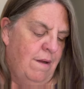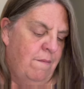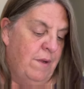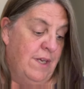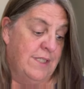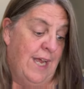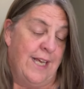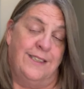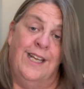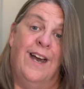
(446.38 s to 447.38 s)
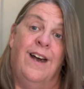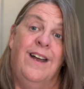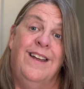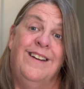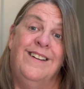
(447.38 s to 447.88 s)
because it has the
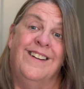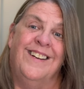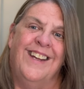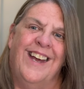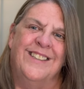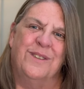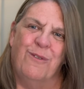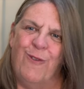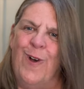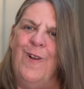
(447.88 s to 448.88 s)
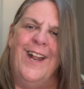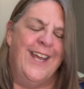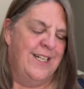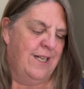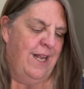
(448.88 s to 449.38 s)
iron and it has the
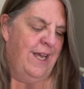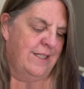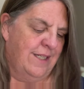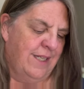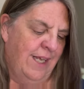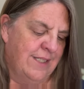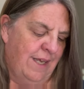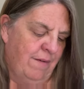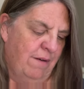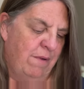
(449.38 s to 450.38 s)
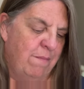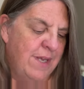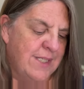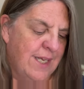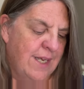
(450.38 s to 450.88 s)
folate and it has the things that I'm going to be
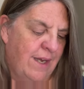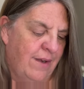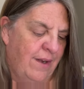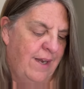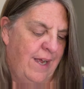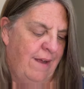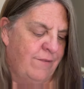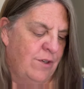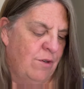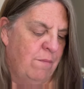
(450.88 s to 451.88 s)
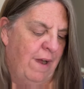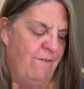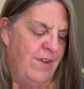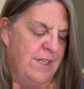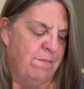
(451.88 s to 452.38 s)
missing. I'm going to have to do my
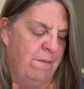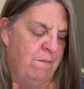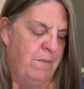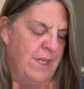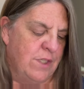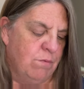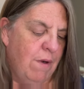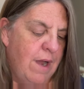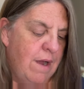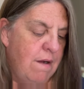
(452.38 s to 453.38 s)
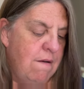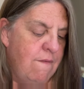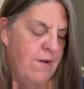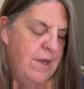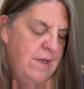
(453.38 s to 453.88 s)
vitamin
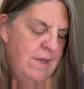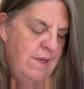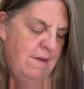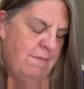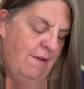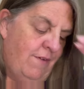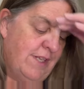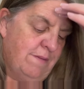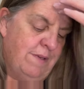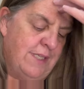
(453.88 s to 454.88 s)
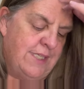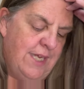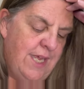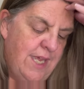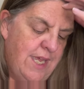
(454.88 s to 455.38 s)
B12, my vitamin
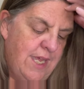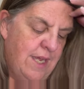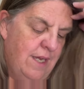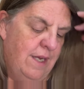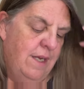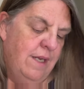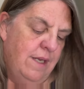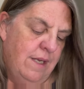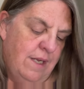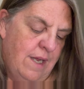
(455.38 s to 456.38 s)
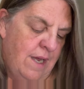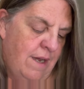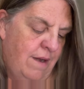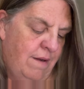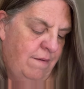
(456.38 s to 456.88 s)
D.
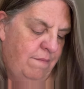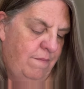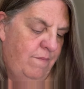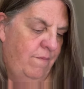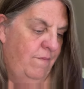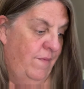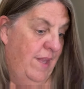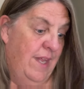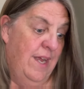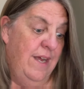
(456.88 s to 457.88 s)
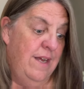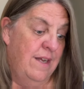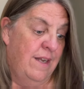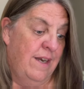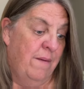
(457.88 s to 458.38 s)
And
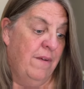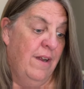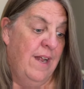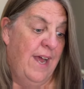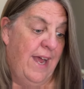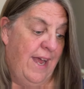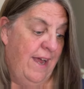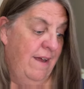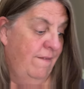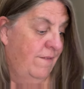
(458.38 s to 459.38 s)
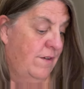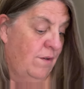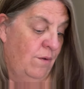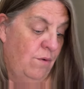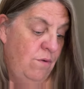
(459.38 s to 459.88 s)
I'm going to have
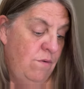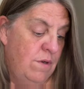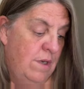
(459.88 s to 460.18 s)
to